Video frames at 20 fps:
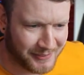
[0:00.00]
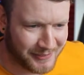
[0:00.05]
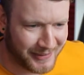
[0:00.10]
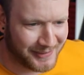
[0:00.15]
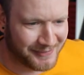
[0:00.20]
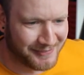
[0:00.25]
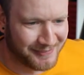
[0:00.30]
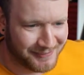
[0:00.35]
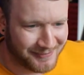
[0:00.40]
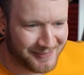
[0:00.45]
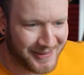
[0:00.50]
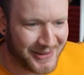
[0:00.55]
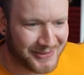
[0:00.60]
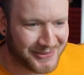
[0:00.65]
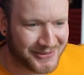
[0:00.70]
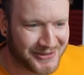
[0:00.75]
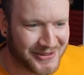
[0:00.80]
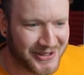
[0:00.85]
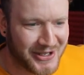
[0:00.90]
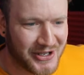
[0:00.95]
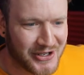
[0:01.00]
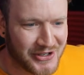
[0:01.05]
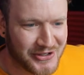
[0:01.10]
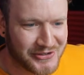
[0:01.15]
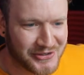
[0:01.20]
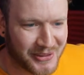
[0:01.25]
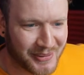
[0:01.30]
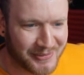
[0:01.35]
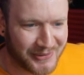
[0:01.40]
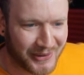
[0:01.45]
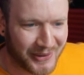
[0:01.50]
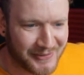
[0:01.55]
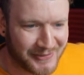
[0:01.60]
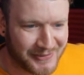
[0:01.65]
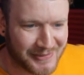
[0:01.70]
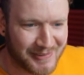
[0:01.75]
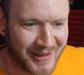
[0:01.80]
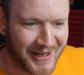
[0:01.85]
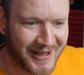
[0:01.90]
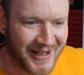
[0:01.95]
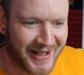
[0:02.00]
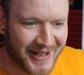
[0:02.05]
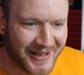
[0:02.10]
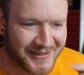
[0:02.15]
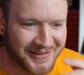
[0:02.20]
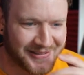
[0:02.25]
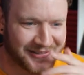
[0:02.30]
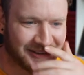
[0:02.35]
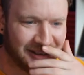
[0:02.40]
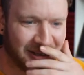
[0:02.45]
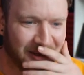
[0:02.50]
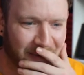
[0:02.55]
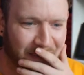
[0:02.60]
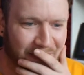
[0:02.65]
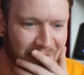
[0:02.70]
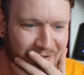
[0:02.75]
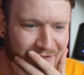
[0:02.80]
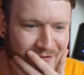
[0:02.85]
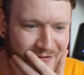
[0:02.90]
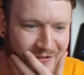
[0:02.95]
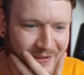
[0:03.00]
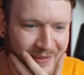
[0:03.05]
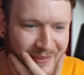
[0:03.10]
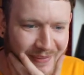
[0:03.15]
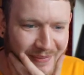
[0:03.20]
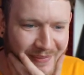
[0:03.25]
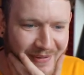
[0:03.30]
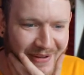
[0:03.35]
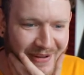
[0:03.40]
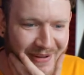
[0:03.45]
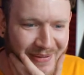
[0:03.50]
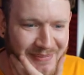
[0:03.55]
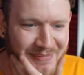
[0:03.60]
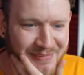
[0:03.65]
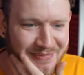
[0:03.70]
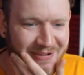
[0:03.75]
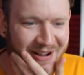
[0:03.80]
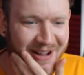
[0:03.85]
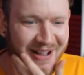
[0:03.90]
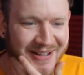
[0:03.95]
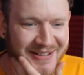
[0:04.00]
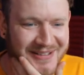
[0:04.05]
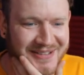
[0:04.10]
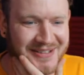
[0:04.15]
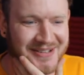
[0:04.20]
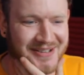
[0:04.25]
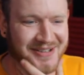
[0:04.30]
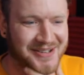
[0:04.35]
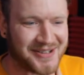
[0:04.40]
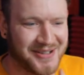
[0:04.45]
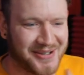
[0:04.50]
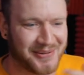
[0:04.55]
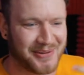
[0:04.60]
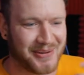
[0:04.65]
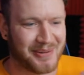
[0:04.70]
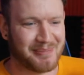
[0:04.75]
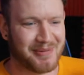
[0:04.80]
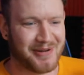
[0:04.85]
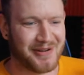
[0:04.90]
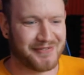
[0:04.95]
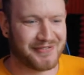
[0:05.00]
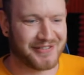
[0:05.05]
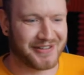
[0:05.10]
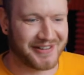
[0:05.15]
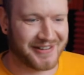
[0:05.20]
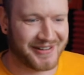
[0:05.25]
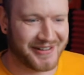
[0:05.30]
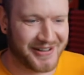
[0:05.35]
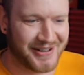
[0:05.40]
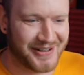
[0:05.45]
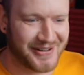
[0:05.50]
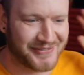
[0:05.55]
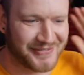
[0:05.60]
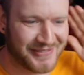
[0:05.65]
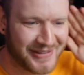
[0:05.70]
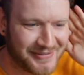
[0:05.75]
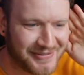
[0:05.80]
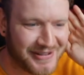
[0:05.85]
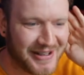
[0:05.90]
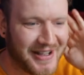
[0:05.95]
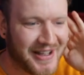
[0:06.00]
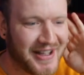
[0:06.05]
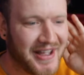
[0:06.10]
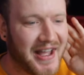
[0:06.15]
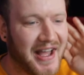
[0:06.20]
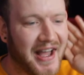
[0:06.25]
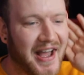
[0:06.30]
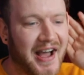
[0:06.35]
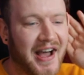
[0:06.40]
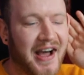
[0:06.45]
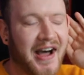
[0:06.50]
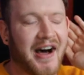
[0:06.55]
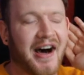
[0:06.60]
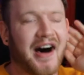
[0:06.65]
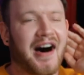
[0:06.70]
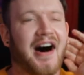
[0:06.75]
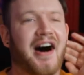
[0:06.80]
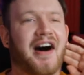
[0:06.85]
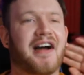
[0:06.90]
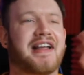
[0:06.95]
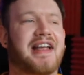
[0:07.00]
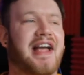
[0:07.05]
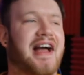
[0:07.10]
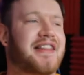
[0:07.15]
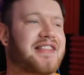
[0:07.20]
My mouth dropped open, my eyes went from her breasts to a perfectly curved head. Okay, I